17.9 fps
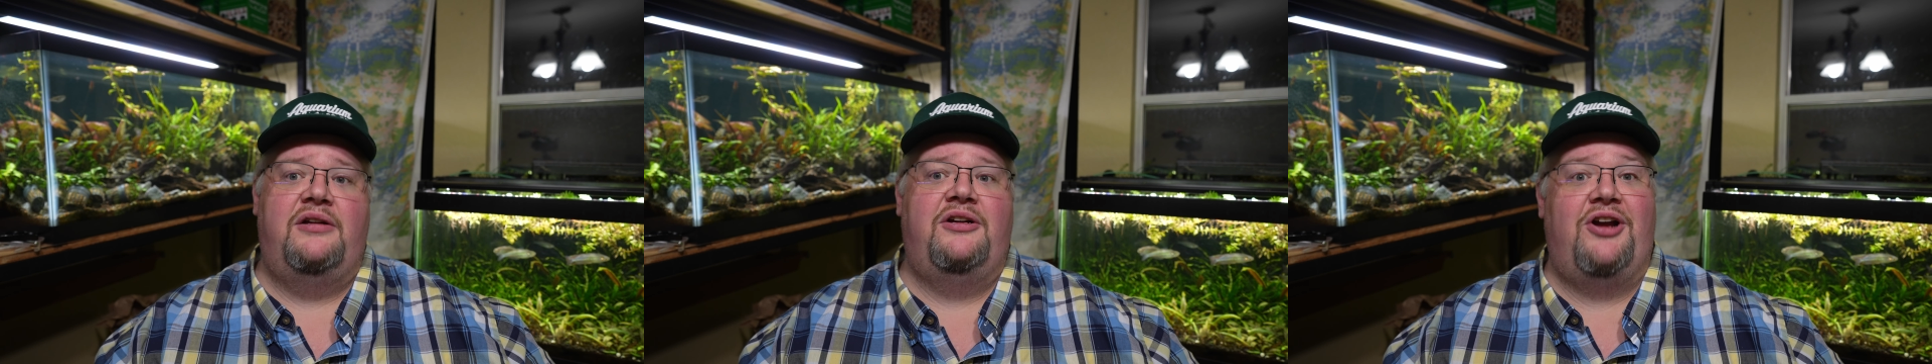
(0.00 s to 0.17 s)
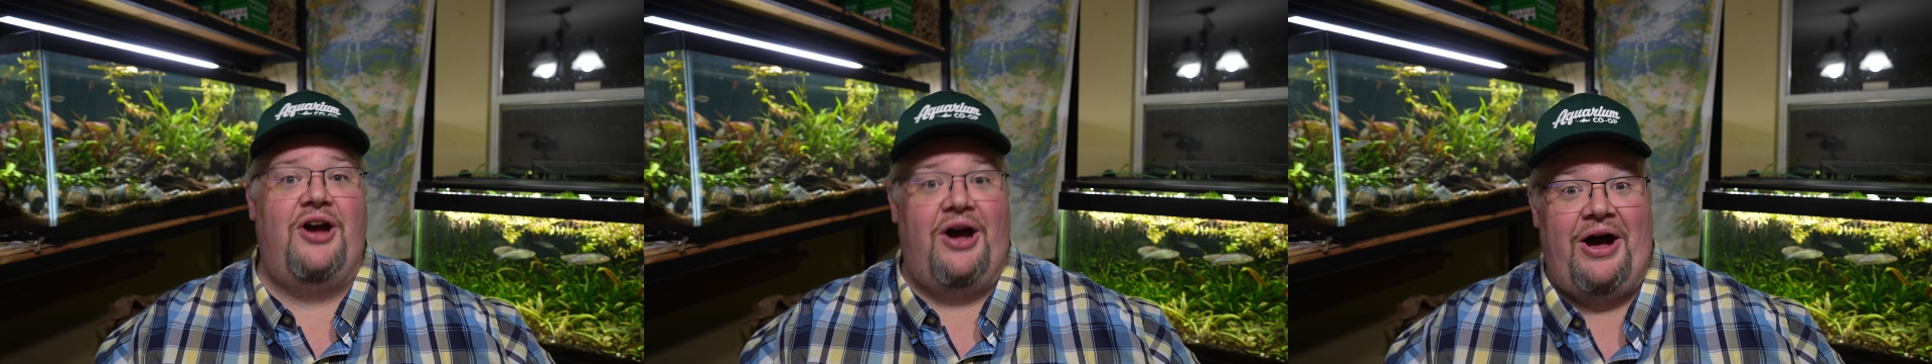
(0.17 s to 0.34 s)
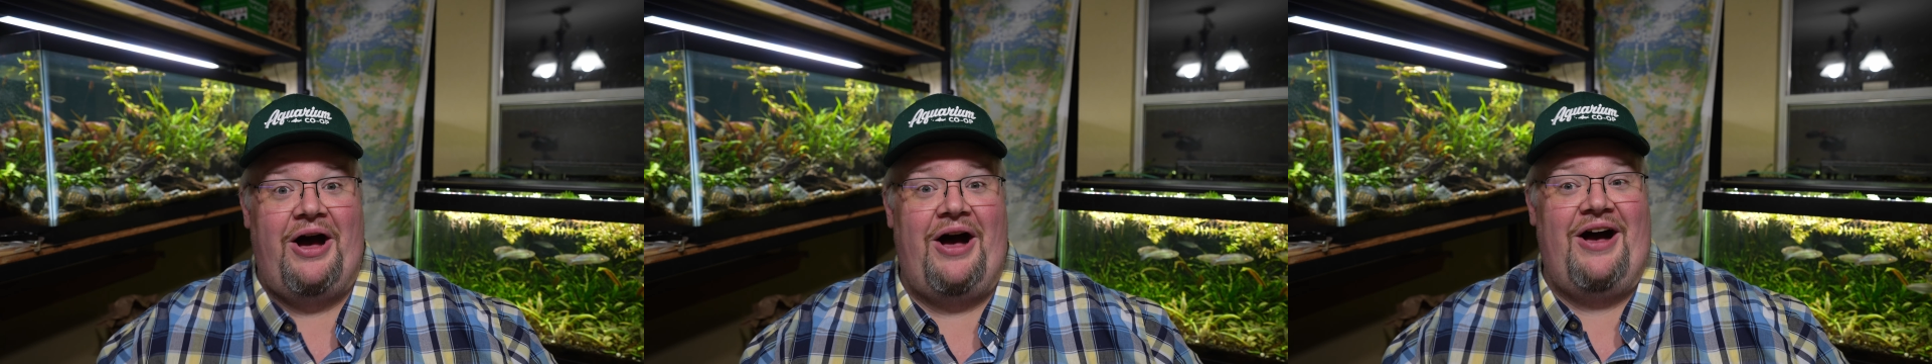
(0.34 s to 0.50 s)

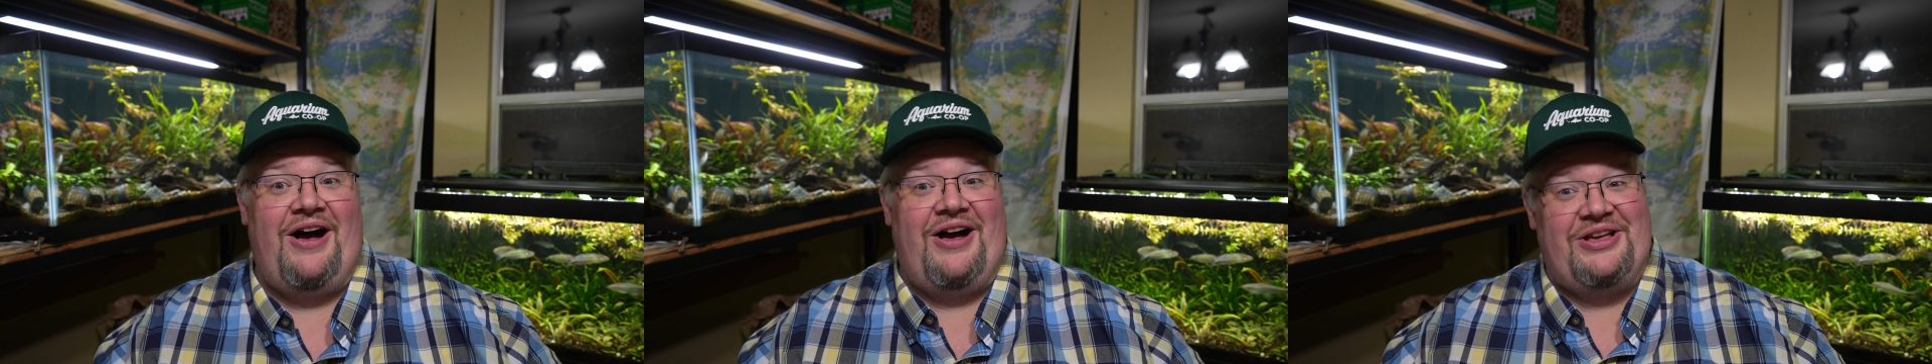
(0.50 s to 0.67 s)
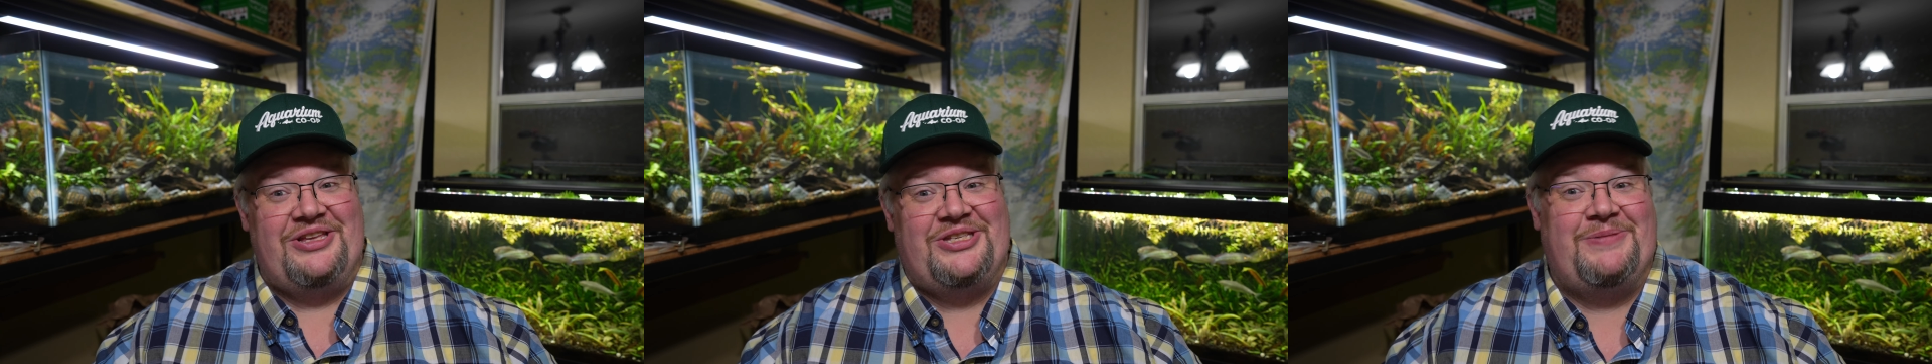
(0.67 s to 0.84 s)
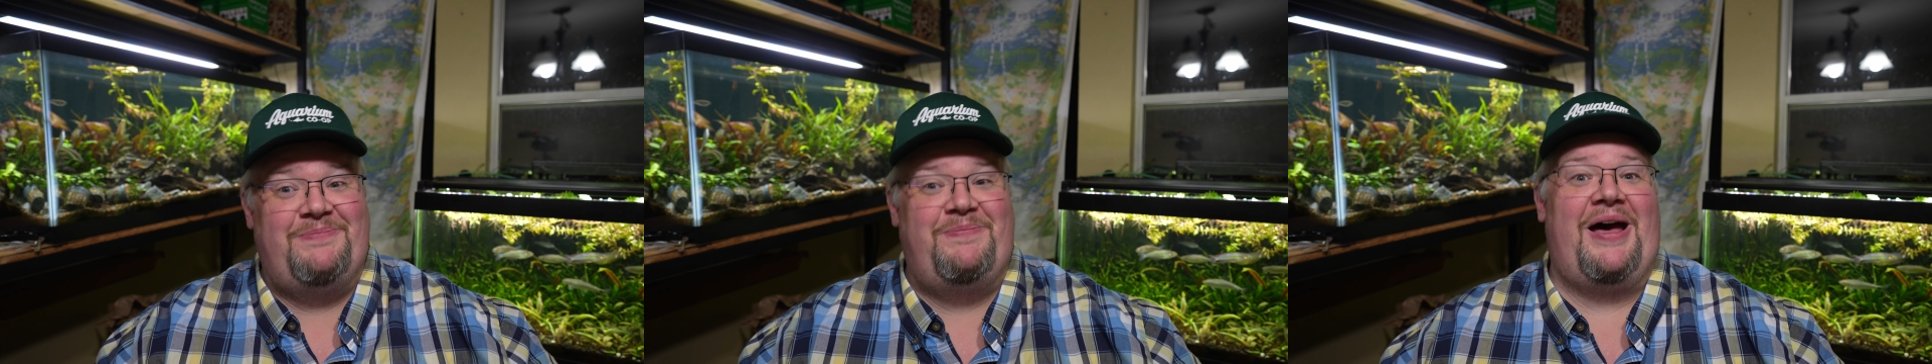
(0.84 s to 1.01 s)

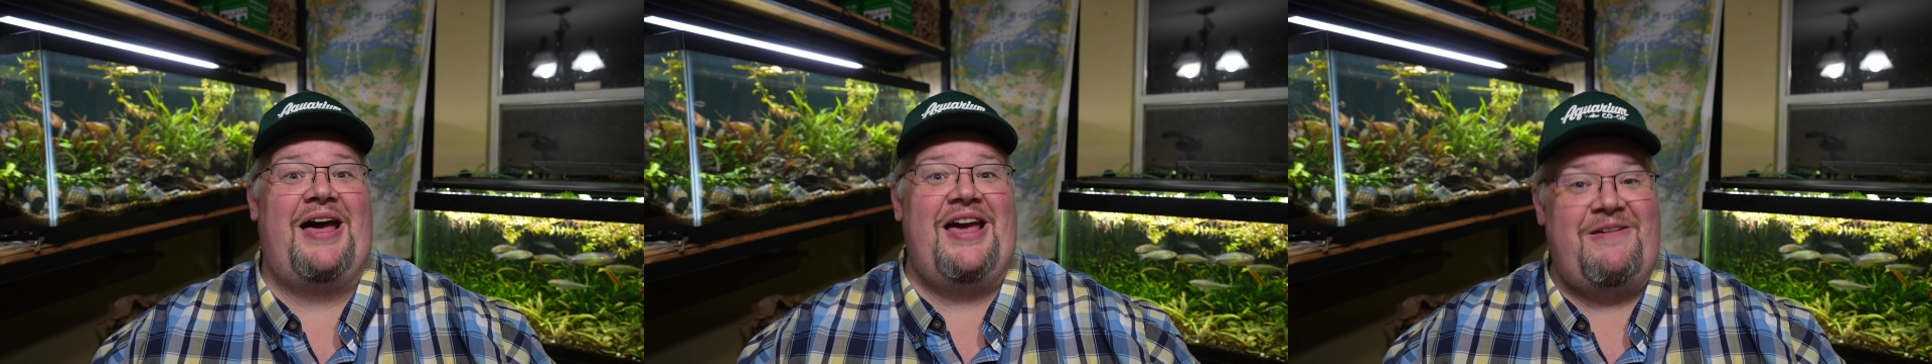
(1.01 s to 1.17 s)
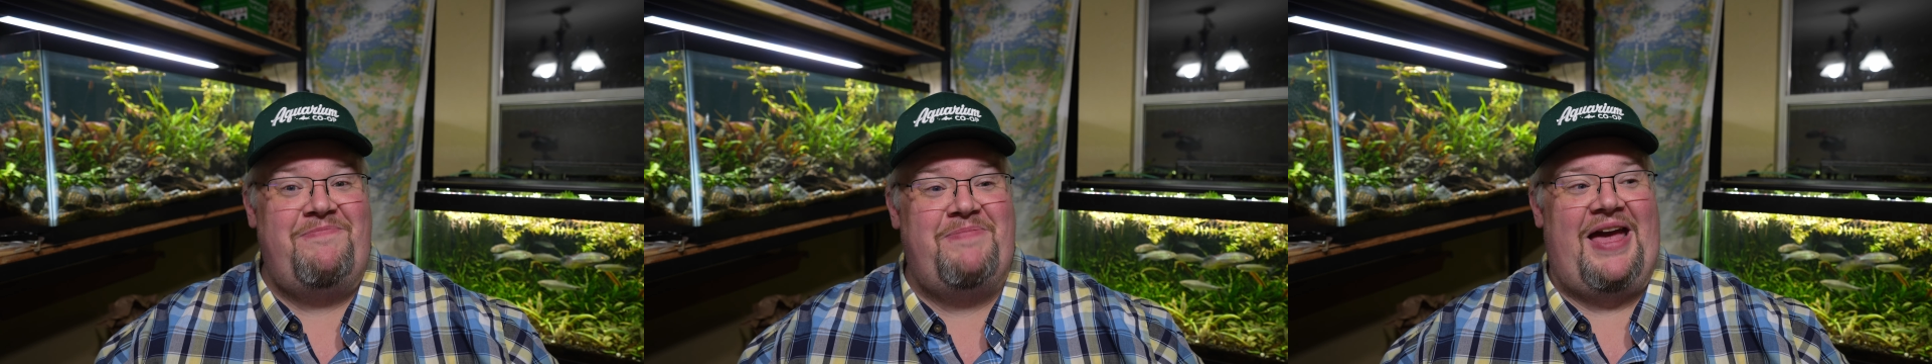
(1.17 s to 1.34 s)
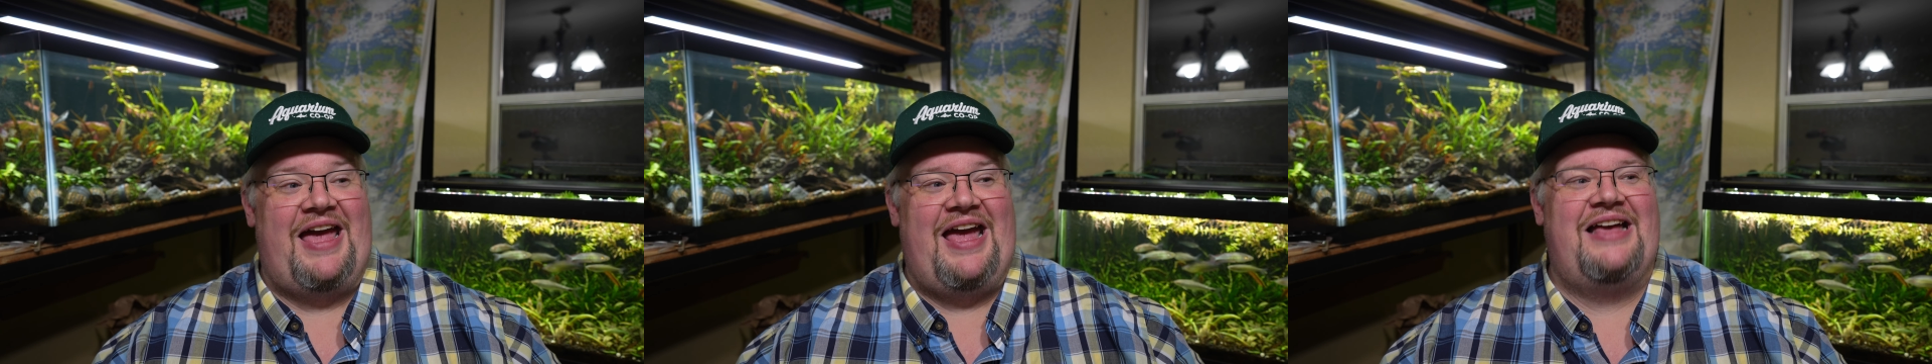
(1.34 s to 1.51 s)
cause
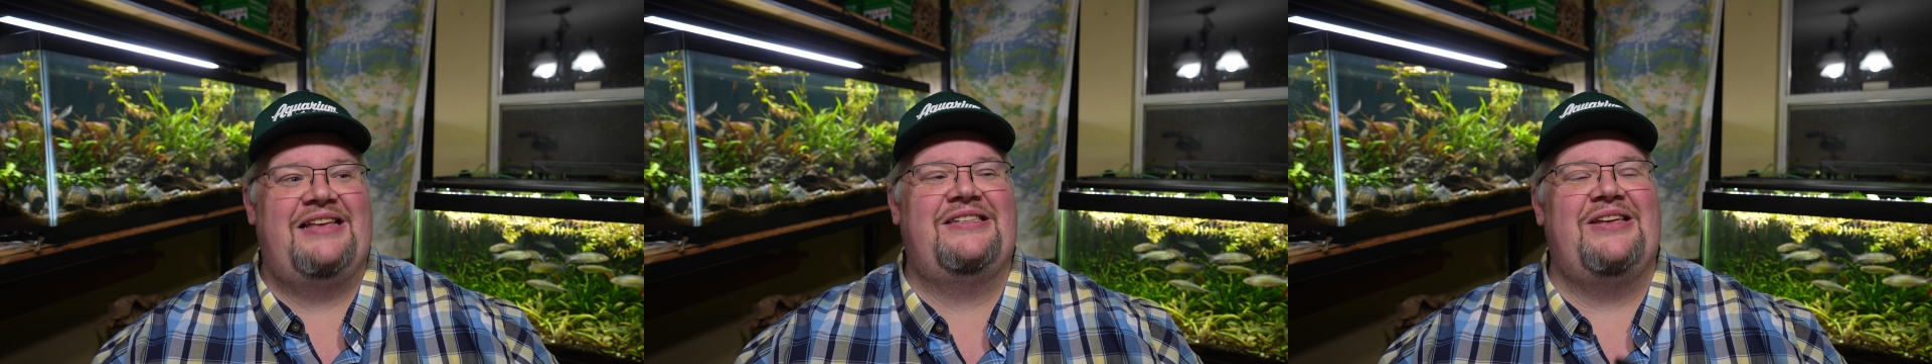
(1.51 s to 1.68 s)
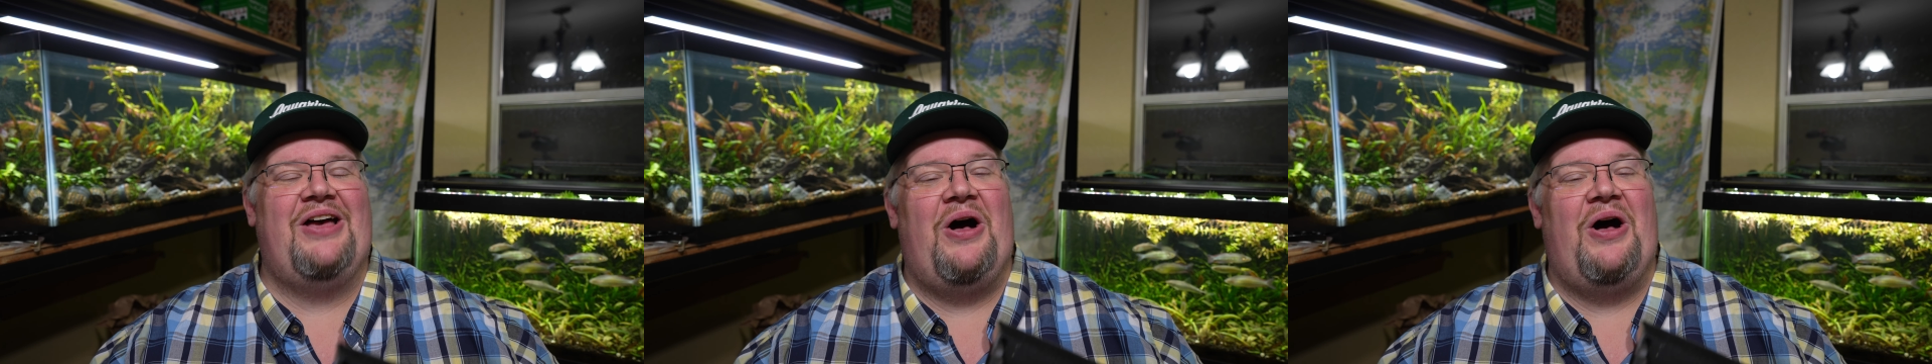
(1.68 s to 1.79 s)
bypass